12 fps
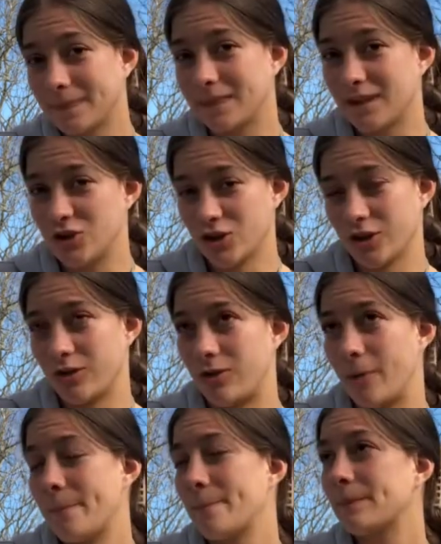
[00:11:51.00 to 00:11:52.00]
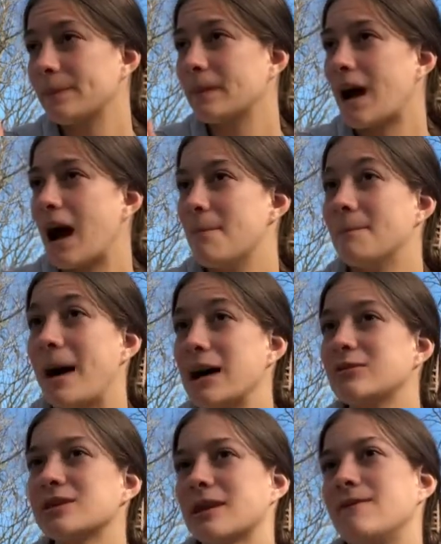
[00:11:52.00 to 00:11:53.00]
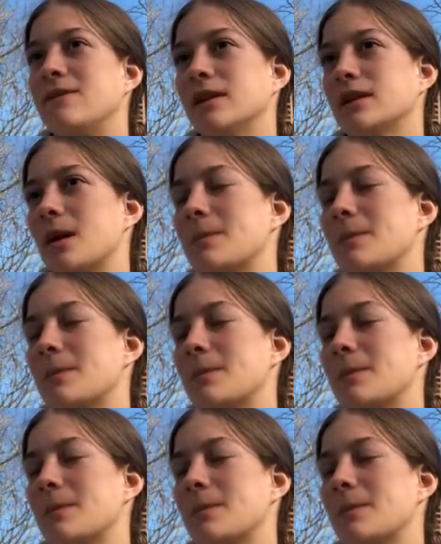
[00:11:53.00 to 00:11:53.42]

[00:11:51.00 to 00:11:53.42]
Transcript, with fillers: The journal. Mine was like filling up.